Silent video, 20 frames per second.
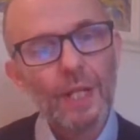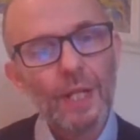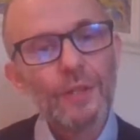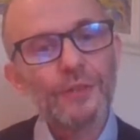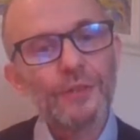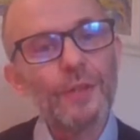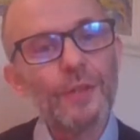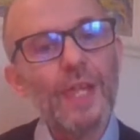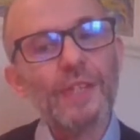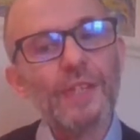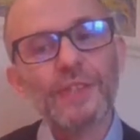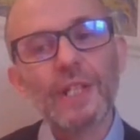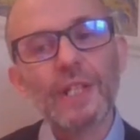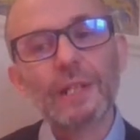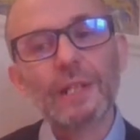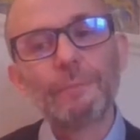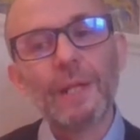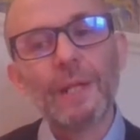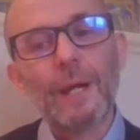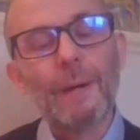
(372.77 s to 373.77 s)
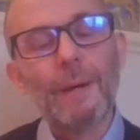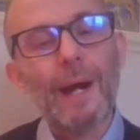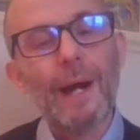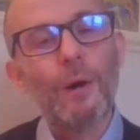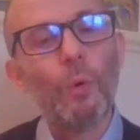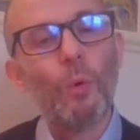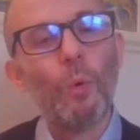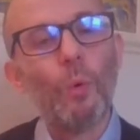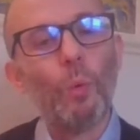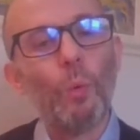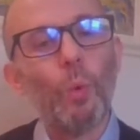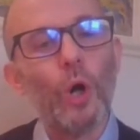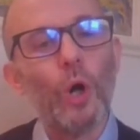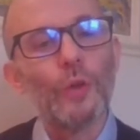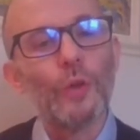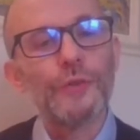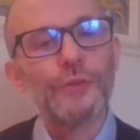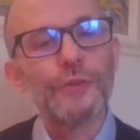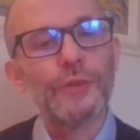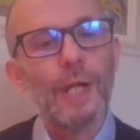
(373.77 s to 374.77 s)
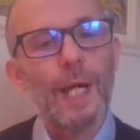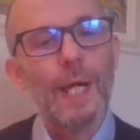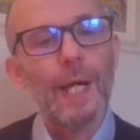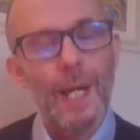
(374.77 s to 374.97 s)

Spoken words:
So that's a little bit about what